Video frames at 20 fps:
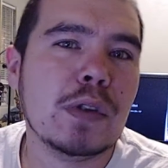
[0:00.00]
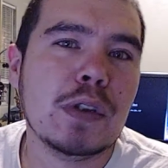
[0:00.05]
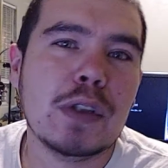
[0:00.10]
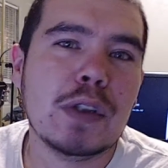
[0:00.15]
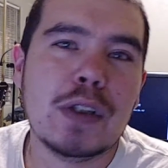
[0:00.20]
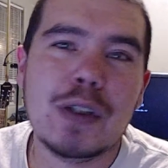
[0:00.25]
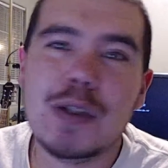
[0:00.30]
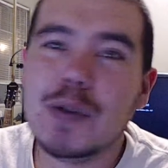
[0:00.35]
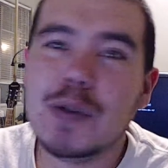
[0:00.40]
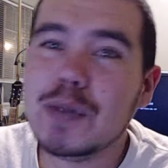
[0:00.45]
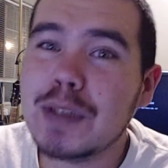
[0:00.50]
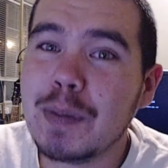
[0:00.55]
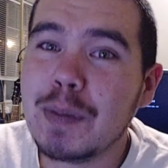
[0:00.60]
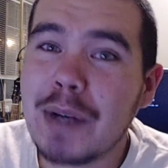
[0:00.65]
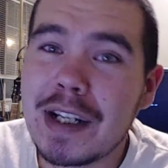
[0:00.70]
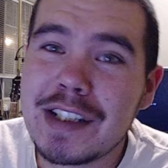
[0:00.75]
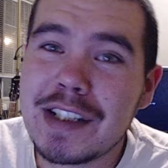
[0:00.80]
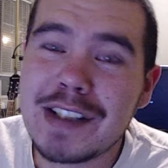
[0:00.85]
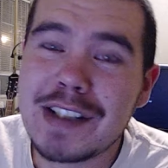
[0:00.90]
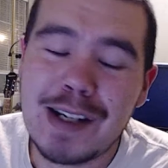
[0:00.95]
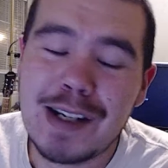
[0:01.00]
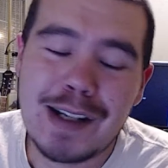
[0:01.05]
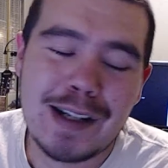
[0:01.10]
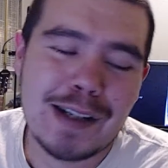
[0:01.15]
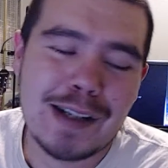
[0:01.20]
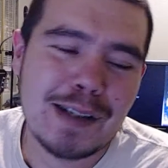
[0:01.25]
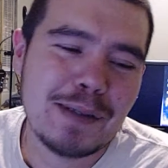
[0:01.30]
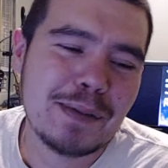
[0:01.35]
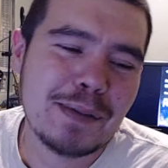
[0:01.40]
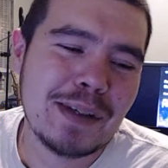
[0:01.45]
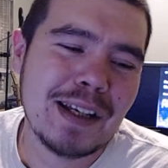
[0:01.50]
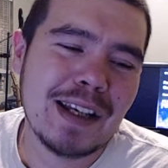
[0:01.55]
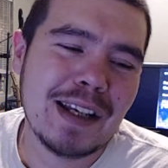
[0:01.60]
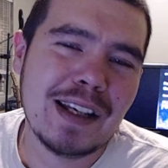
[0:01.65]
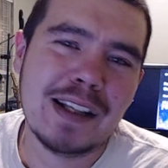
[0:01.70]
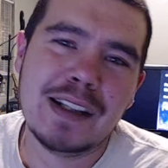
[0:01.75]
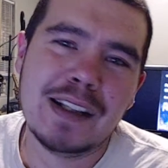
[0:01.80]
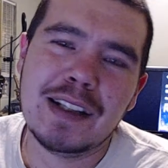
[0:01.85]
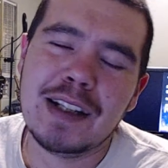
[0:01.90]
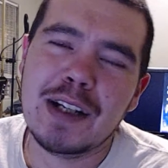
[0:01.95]
losing my job,
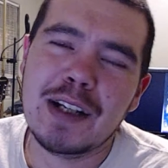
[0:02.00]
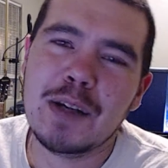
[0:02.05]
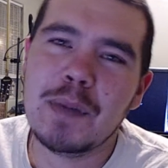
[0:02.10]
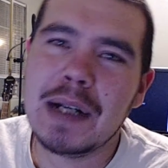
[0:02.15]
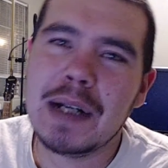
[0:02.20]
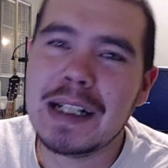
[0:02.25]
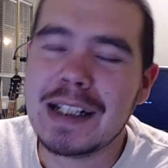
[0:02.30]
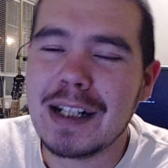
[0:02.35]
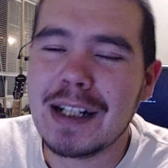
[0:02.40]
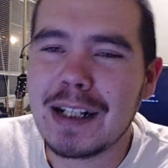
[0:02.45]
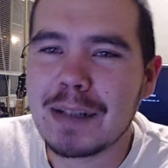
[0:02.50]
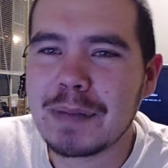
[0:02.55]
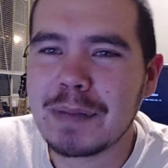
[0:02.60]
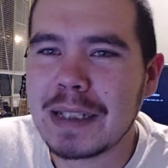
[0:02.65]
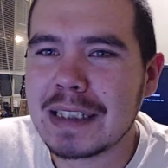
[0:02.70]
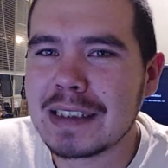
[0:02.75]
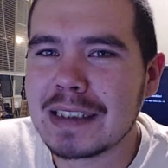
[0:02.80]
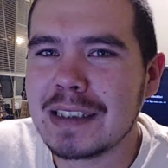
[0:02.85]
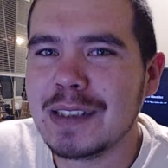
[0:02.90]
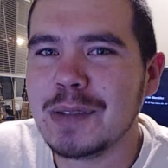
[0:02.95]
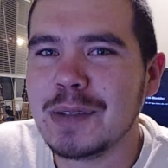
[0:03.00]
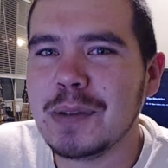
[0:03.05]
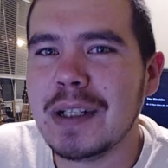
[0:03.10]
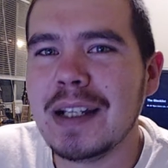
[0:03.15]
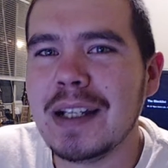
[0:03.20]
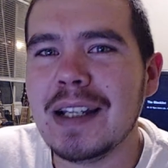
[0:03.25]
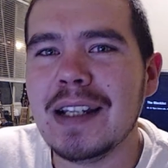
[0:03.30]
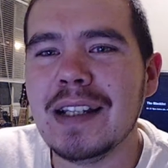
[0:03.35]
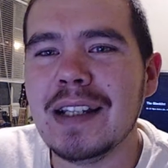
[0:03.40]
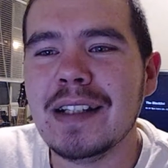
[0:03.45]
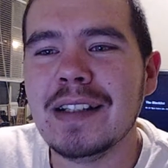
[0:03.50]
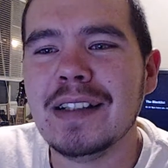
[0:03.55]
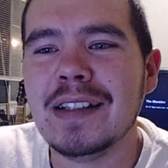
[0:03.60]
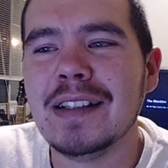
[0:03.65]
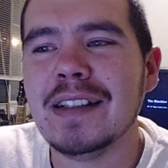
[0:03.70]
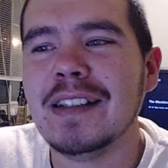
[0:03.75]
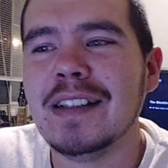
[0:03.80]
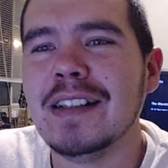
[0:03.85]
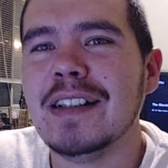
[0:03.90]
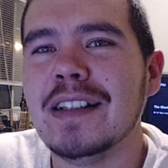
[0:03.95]
and my dog passing away,
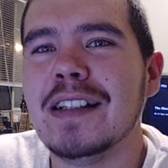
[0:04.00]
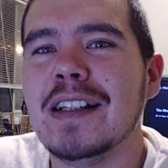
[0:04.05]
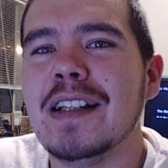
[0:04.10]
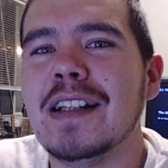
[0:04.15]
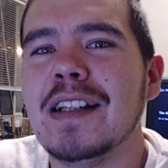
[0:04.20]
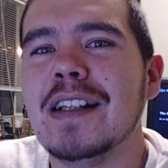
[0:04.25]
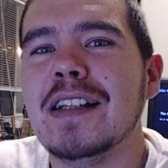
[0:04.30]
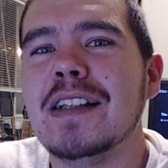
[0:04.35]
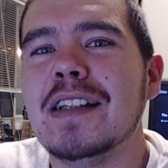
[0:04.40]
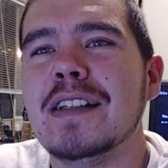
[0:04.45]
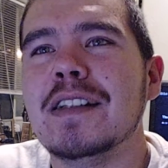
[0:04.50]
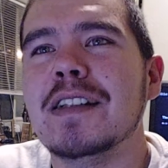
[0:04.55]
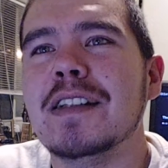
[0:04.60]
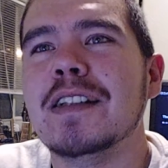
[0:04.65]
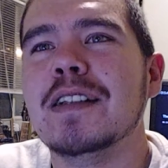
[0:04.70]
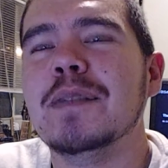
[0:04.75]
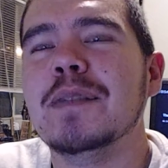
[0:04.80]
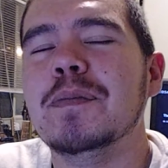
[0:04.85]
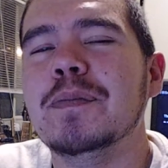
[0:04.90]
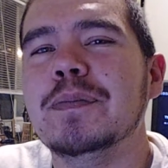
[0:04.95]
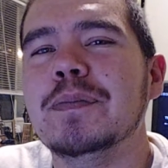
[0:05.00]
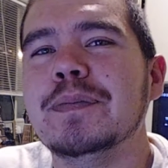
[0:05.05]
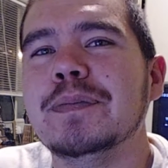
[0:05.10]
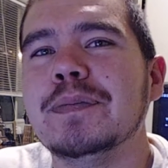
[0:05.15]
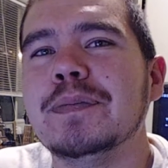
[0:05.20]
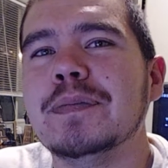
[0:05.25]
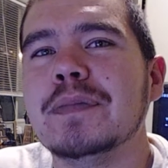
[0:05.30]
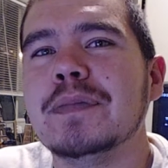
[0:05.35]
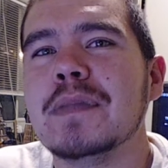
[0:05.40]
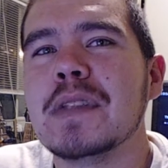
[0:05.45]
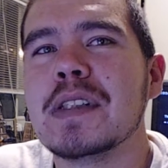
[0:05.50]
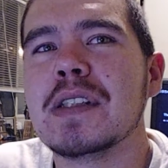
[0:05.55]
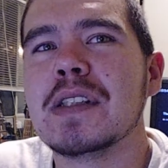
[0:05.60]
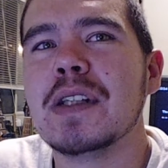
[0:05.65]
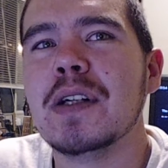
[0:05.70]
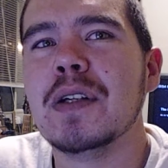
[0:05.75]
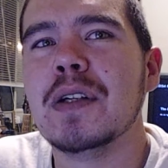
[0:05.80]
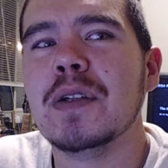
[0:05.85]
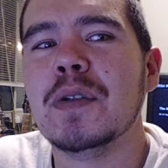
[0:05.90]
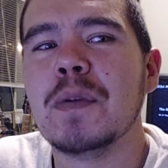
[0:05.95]
and
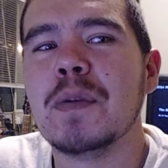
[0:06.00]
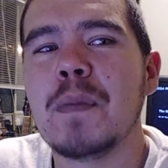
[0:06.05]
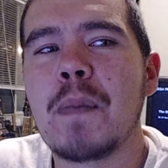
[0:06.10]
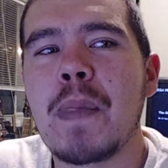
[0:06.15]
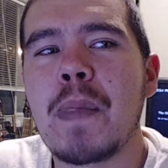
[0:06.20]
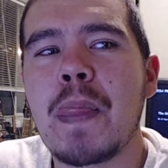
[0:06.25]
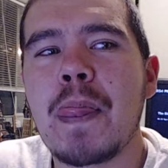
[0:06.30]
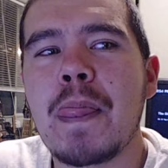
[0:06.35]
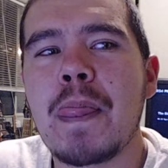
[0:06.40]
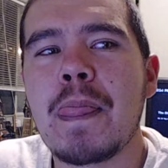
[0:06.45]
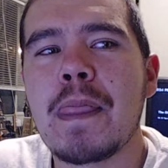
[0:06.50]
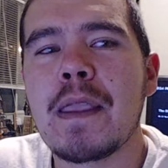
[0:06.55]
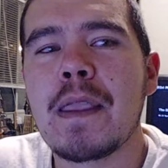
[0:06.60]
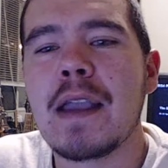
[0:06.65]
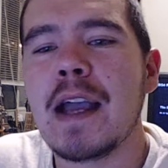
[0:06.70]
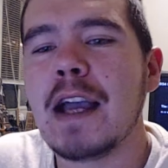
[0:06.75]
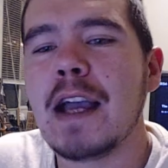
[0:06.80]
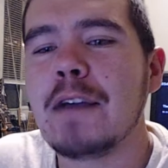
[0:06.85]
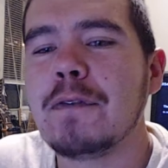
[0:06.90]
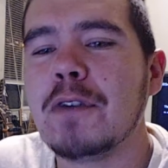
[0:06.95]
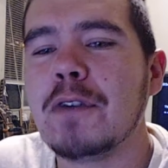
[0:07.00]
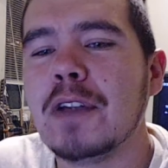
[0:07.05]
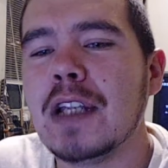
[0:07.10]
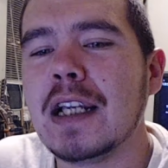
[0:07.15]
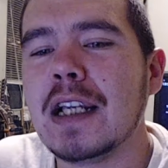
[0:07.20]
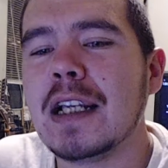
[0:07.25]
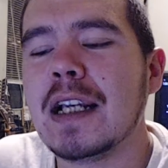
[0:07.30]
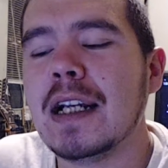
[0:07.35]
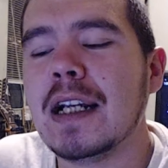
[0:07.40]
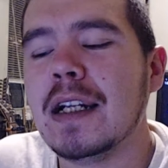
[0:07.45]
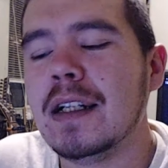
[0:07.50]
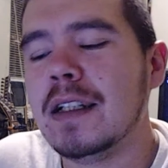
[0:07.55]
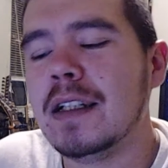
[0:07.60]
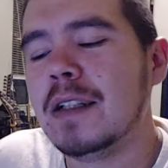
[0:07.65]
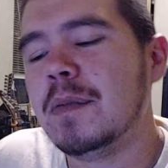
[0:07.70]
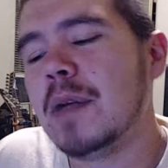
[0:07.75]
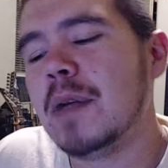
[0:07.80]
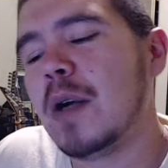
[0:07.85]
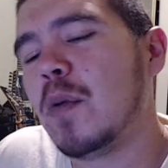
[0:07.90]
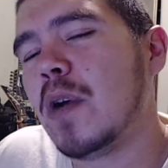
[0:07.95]
so I felt like
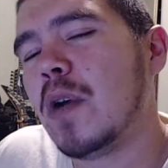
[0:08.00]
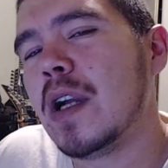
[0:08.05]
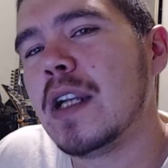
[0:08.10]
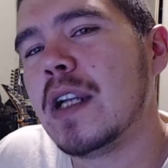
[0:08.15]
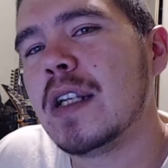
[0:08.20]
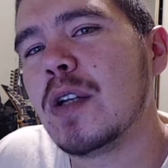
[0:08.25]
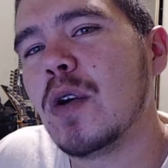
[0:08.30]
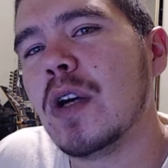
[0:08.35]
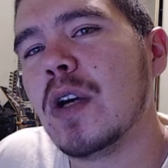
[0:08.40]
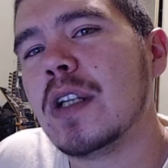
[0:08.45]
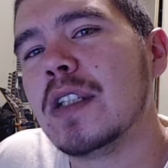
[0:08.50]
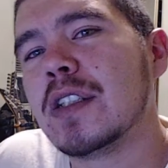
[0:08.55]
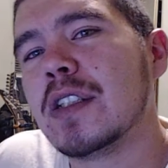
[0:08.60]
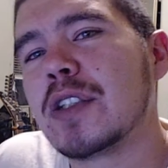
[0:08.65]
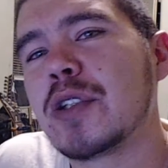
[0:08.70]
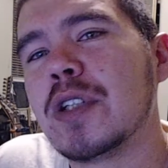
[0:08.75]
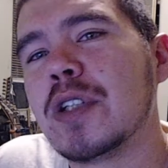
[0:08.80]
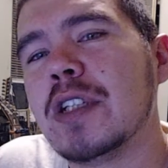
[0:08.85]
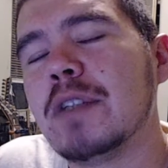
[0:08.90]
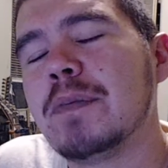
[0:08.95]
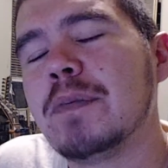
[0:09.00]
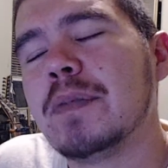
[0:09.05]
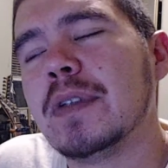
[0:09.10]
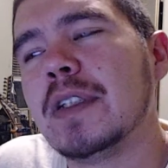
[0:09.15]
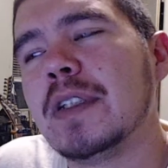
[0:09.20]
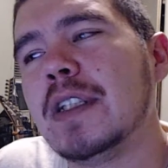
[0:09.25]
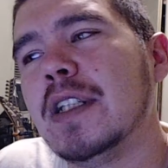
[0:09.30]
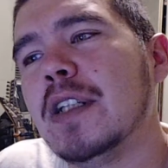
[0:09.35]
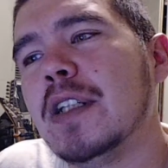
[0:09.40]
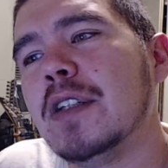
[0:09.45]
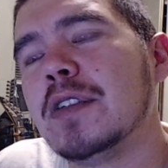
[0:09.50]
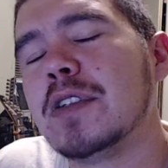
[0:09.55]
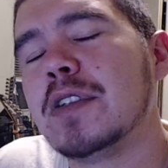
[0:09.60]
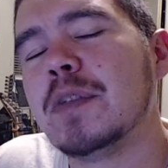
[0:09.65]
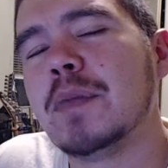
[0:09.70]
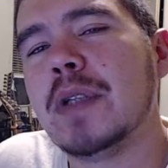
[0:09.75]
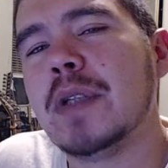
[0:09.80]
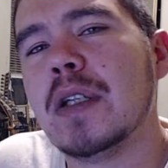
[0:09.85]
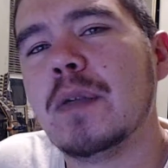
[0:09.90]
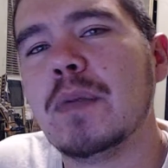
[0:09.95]
I wanted to go on this trip, to
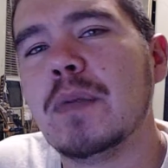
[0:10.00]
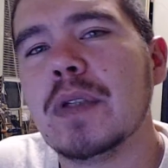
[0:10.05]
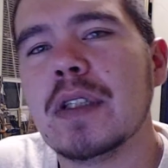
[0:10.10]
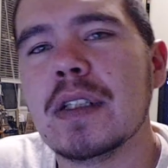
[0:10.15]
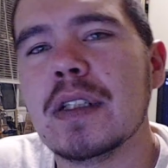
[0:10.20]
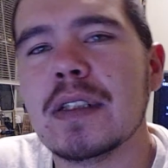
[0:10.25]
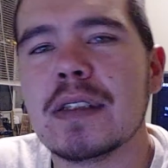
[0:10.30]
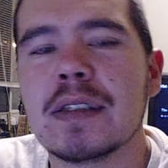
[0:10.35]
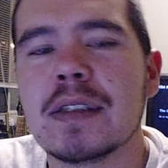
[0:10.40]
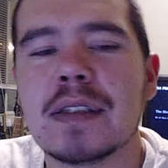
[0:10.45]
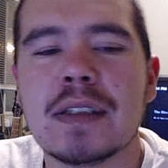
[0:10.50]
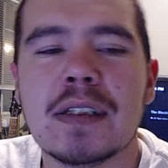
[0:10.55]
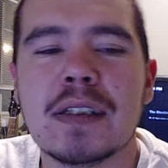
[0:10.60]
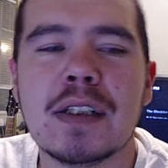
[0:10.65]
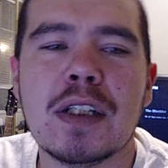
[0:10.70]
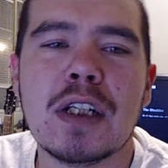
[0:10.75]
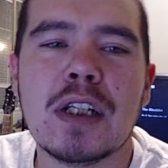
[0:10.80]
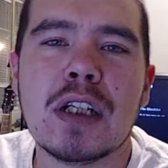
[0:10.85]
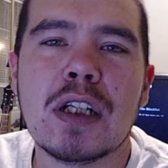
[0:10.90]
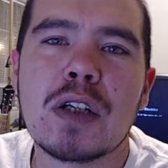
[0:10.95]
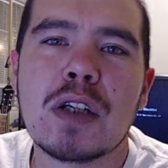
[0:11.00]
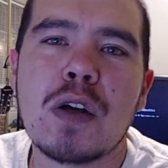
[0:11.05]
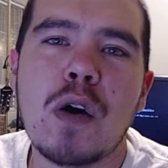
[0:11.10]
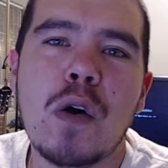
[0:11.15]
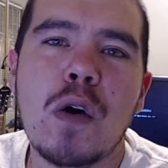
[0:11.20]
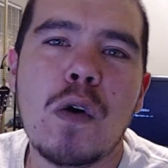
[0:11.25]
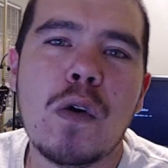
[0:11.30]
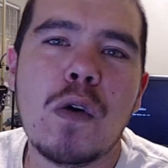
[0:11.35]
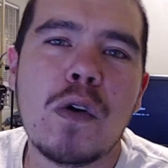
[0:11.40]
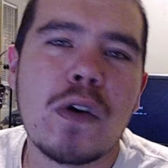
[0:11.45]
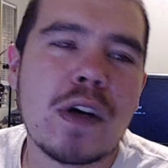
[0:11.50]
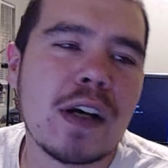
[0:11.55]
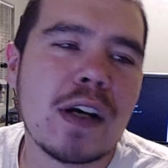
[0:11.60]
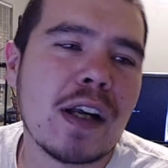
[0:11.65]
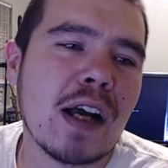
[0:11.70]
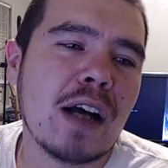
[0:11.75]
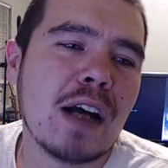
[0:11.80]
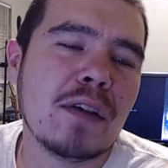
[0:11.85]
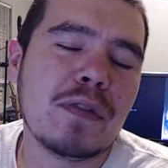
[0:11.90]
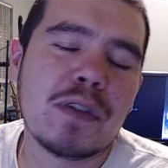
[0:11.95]
meet up with this
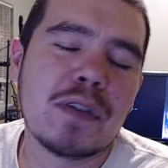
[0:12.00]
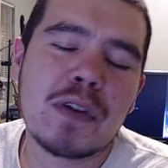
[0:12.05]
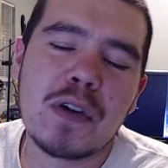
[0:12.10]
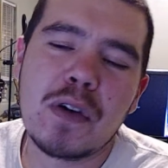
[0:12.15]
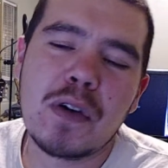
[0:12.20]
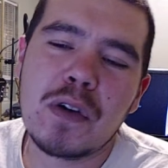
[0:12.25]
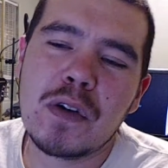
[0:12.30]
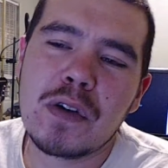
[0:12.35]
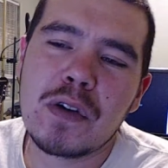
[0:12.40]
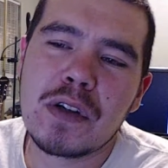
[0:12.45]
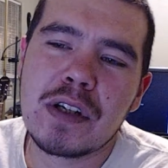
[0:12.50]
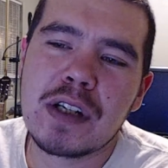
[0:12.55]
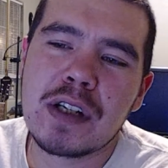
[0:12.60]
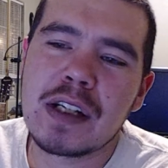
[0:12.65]
alpha cohort